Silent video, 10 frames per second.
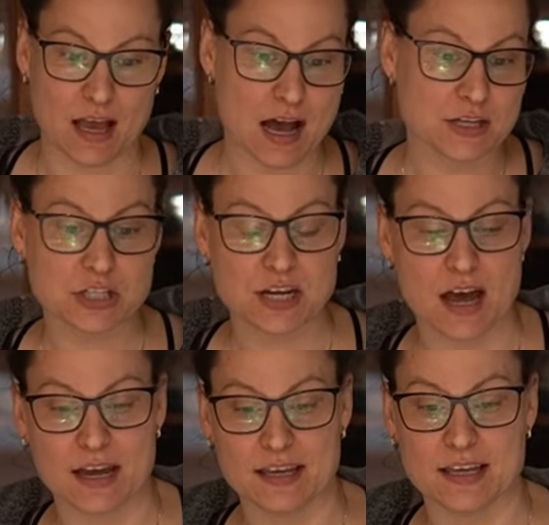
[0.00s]

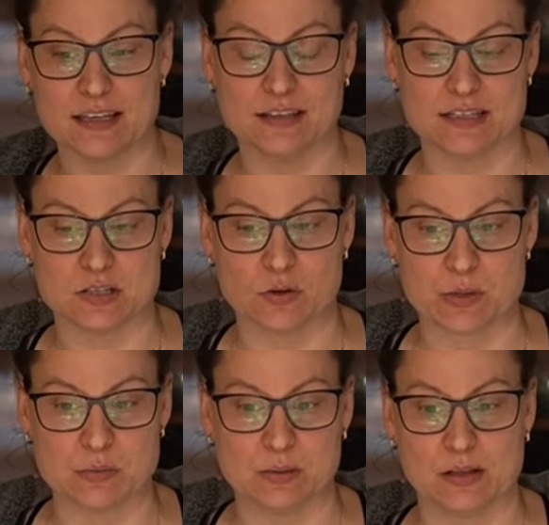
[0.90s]
hashtag in the
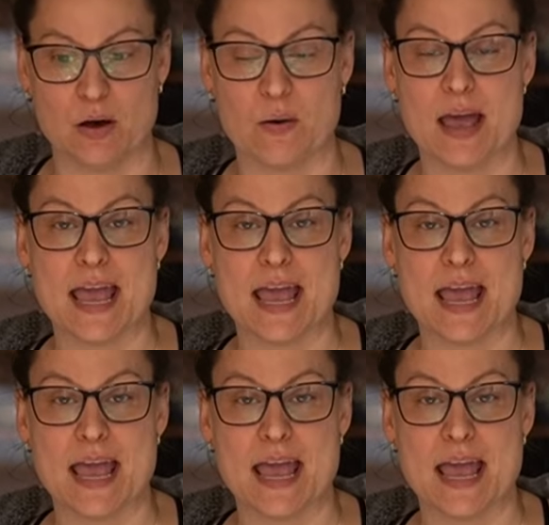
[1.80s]
description below